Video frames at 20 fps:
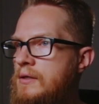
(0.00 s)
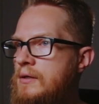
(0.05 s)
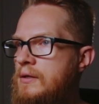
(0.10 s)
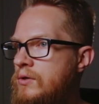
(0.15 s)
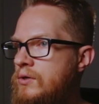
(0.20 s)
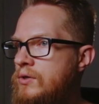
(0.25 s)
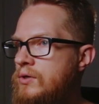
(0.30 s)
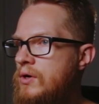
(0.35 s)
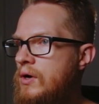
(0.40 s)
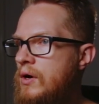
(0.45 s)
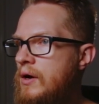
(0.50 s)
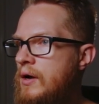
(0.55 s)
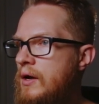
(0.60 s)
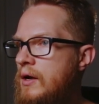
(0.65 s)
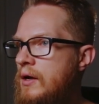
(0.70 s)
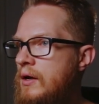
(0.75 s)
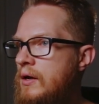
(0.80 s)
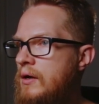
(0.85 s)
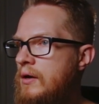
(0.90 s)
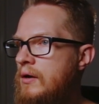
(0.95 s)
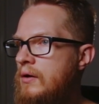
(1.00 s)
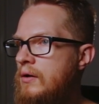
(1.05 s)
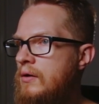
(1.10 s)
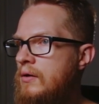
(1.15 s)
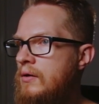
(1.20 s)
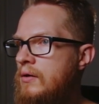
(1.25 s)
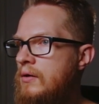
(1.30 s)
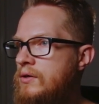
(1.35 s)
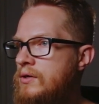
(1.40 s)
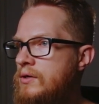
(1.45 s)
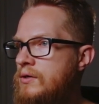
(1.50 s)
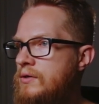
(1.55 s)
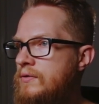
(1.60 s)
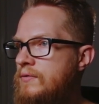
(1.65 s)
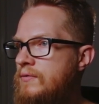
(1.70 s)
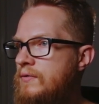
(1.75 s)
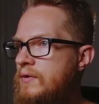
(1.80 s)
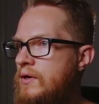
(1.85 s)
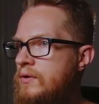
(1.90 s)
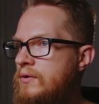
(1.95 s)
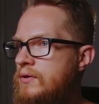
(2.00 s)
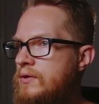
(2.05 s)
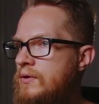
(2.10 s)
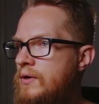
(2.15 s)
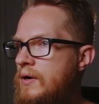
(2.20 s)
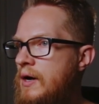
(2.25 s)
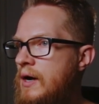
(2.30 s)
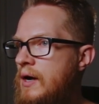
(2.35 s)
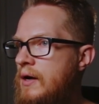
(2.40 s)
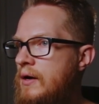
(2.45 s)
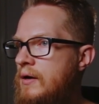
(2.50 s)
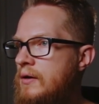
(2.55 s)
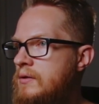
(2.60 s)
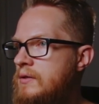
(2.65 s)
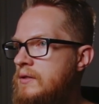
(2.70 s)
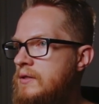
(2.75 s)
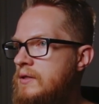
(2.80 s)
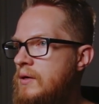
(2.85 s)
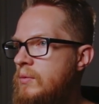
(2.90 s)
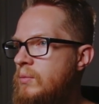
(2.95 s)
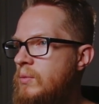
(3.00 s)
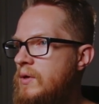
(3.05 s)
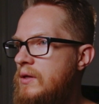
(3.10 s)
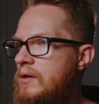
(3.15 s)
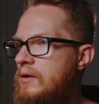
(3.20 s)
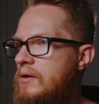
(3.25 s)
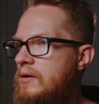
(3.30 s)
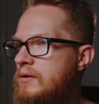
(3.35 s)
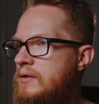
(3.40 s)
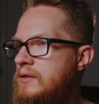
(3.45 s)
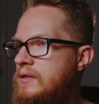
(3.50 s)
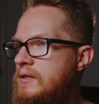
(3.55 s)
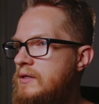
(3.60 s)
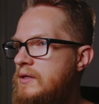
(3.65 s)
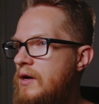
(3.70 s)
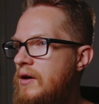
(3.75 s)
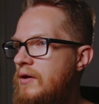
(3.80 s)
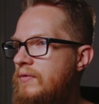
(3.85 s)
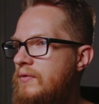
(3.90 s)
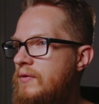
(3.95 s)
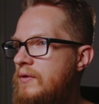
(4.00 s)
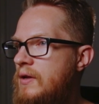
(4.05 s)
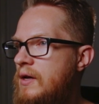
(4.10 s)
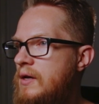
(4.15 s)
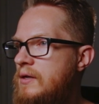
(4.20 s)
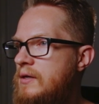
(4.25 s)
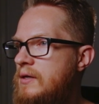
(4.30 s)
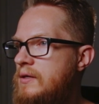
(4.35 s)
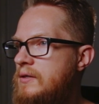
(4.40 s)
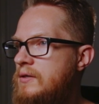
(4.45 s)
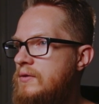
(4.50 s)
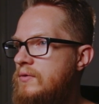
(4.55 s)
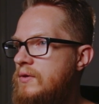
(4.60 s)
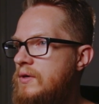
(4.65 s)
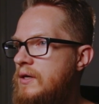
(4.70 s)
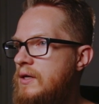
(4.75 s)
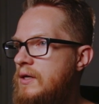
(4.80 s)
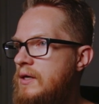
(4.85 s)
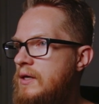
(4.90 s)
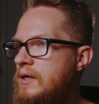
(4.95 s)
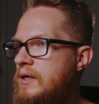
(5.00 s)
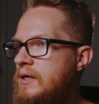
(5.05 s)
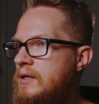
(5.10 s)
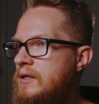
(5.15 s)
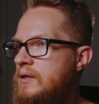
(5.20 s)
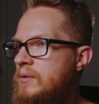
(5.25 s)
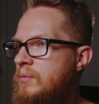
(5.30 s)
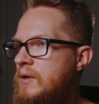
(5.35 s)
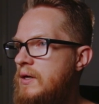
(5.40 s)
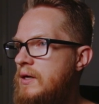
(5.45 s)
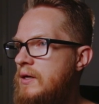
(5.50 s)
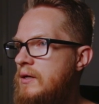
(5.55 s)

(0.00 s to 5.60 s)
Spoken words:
try and just filter out some of the stuff that doesn't really need to be